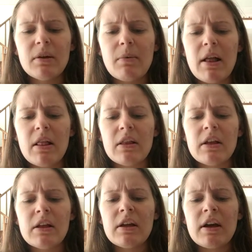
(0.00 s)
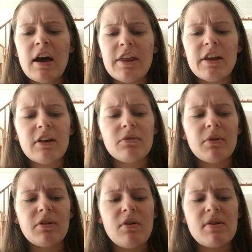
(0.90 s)
Well, I think it's
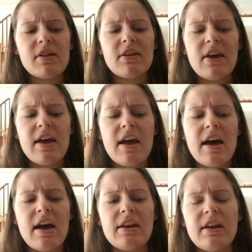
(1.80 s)
worth noting that they had